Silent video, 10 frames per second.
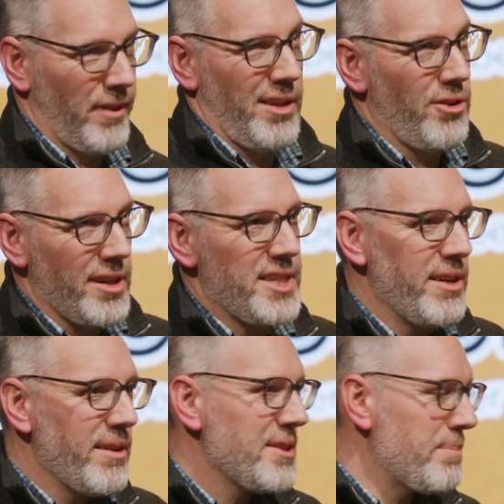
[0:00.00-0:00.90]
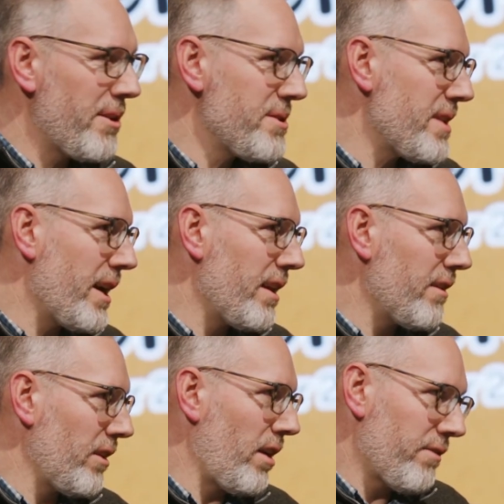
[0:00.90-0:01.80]
criteria, I suppose,
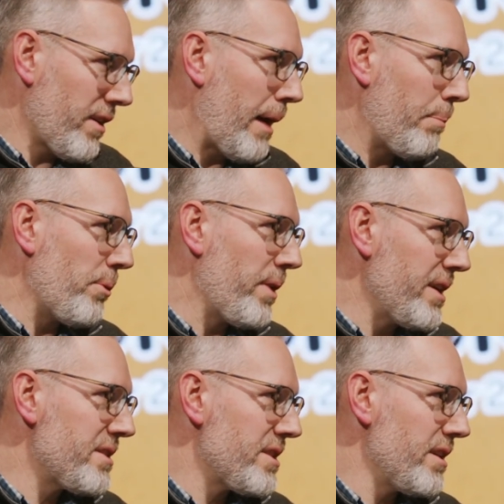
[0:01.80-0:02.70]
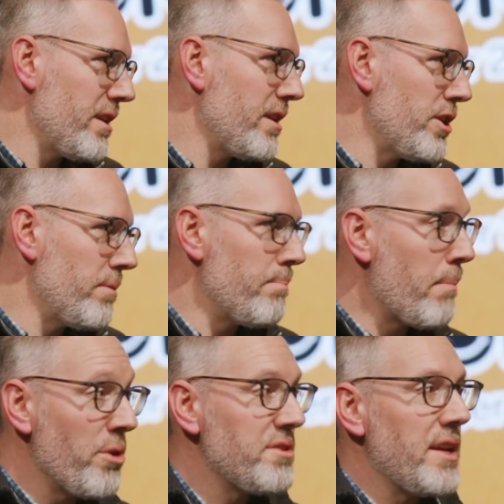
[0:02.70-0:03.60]
like for a couple of weeks.
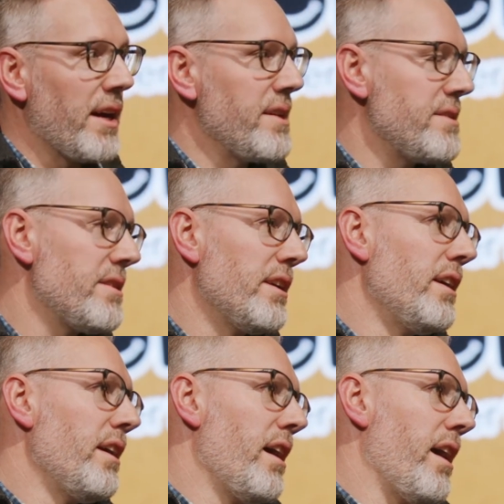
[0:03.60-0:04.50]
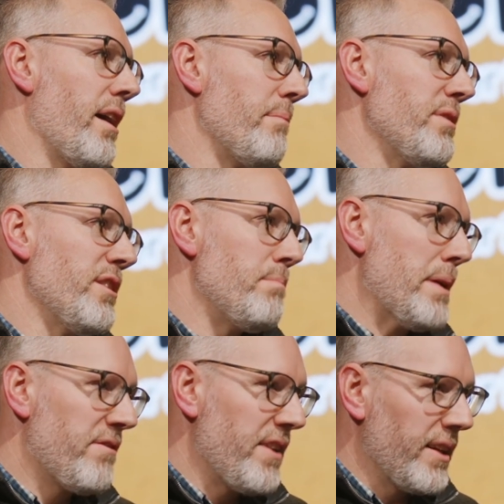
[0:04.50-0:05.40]
Most days. You'd
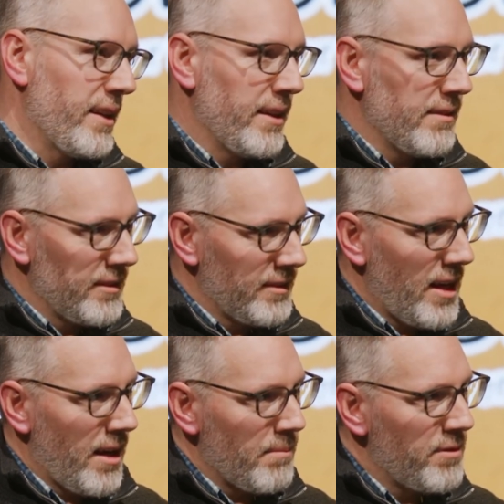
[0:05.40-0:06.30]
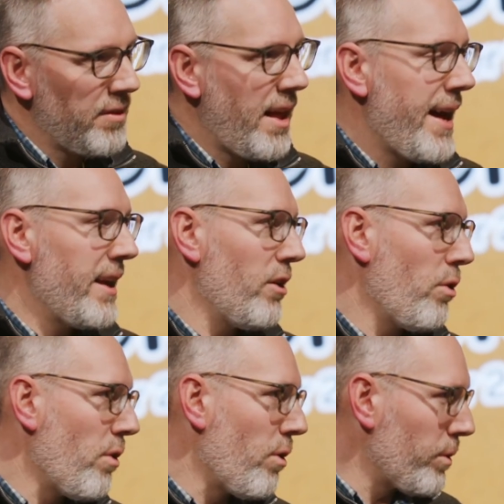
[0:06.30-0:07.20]
be feeling flat
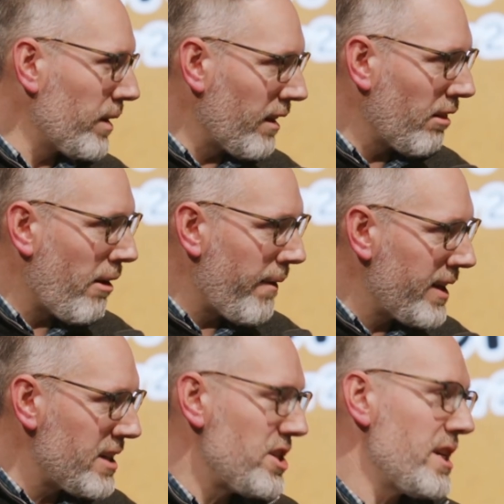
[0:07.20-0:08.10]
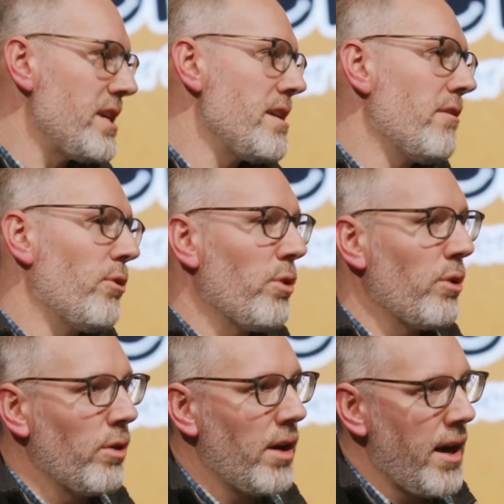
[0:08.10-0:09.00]
or really low energy,
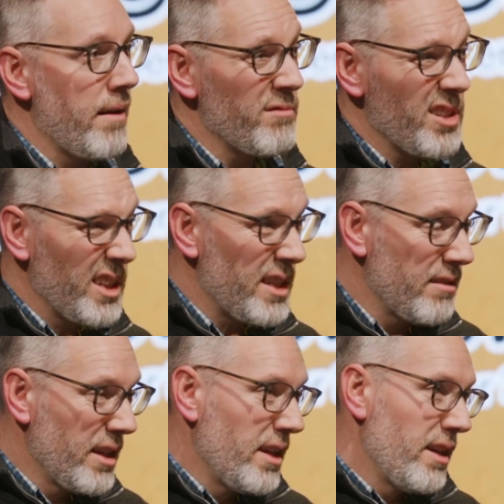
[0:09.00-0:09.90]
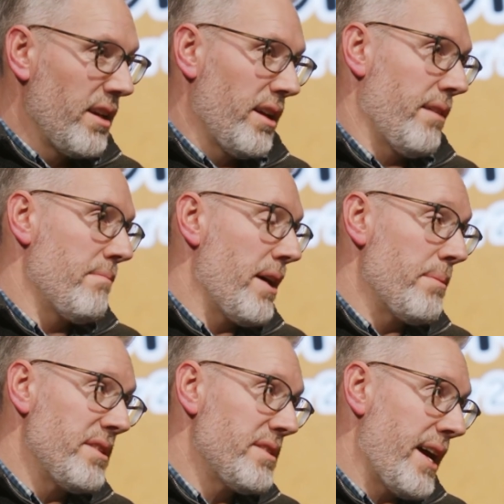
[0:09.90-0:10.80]
or really
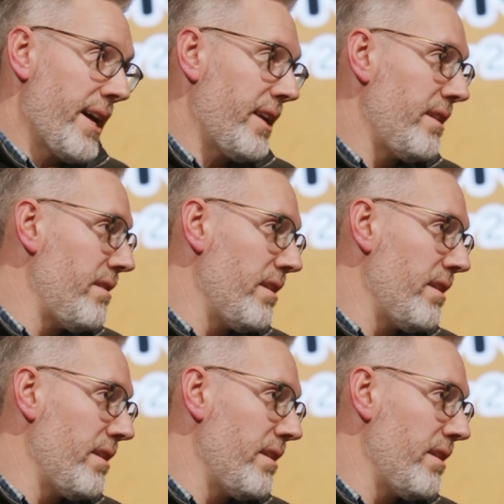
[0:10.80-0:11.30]
maybe sad